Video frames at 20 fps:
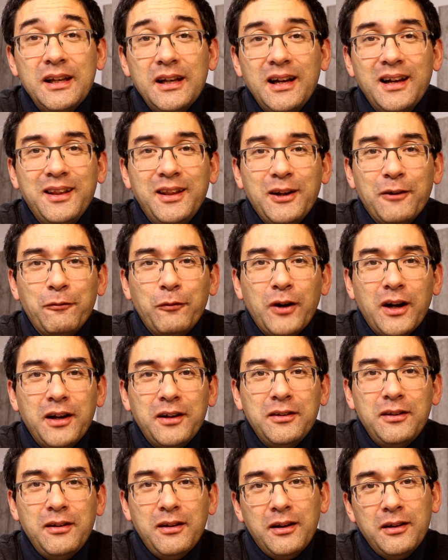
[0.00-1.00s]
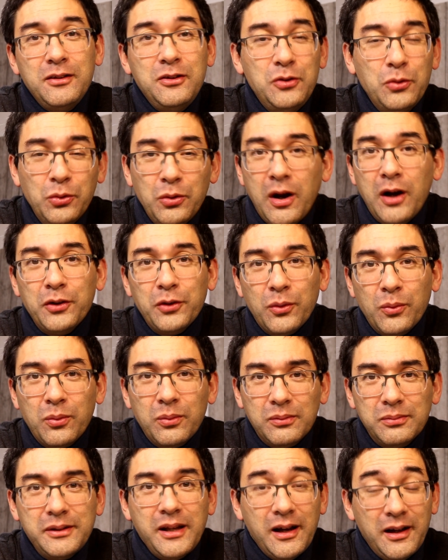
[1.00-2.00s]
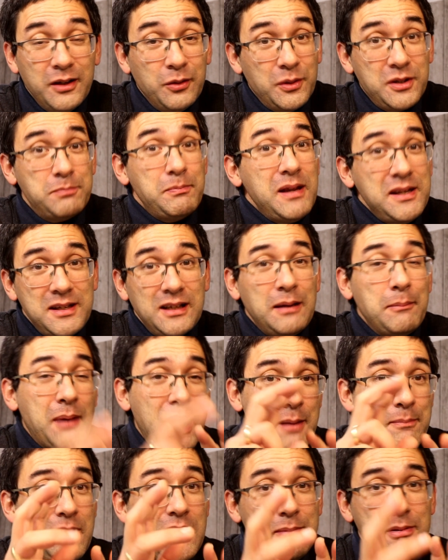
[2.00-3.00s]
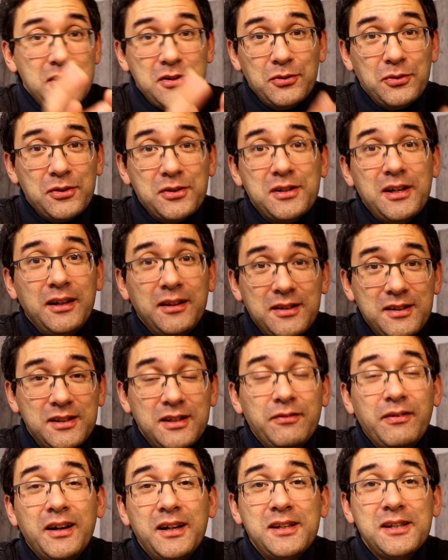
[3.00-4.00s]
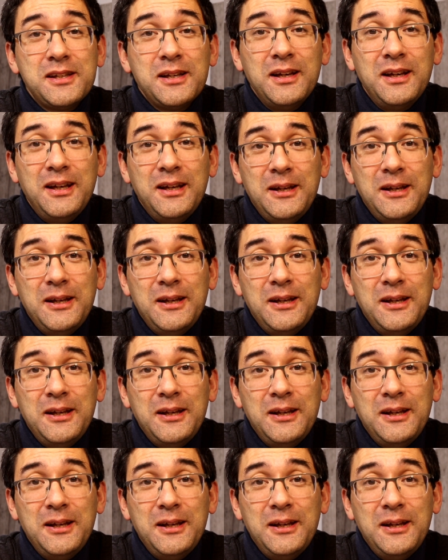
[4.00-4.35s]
and therefore I knew how to, it was basically my baby, so to say, this device.